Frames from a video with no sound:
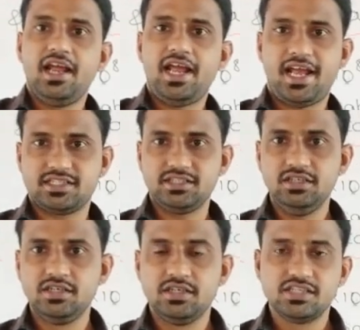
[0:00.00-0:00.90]

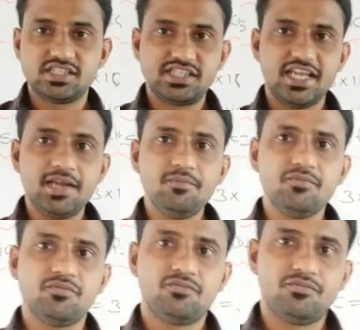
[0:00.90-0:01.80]
has
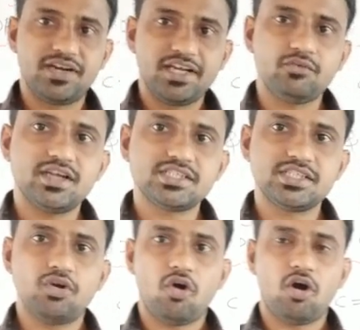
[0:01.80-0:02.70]
same
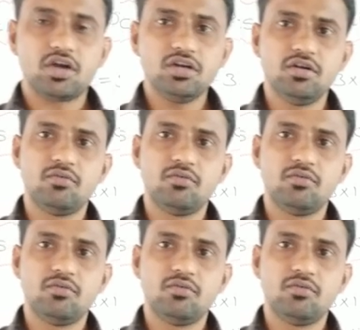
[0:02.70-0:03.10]
frequency or